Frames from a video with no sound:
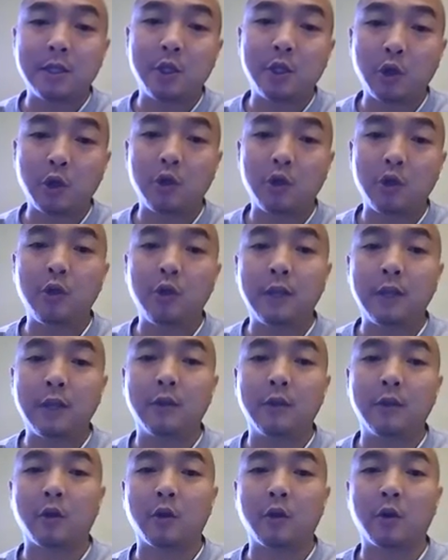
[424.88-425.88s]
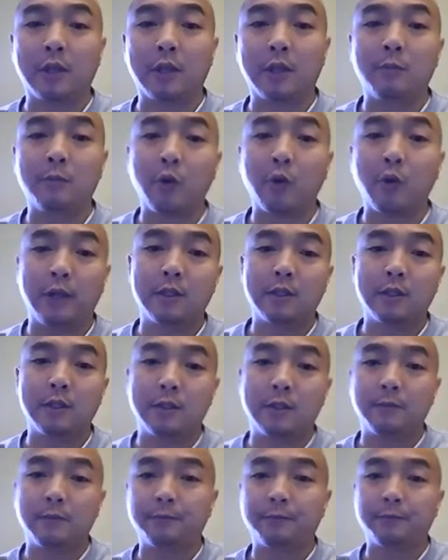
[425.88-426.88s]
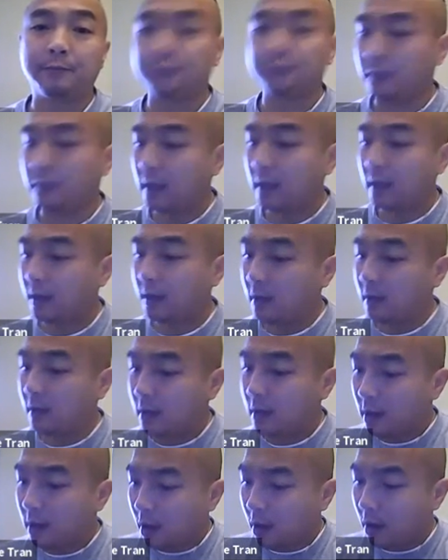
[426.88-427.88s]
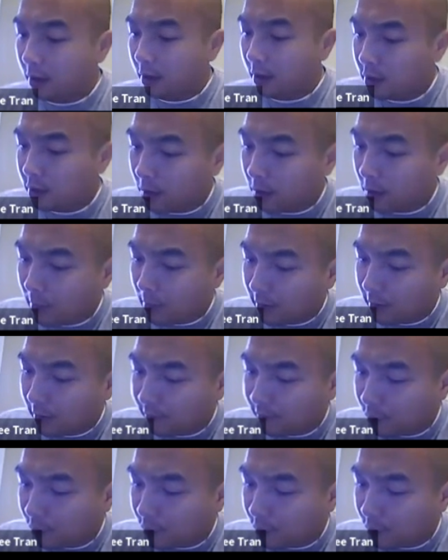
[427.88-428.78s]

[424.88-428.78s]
sure you get the correct points. Okay. All right. So I'm going to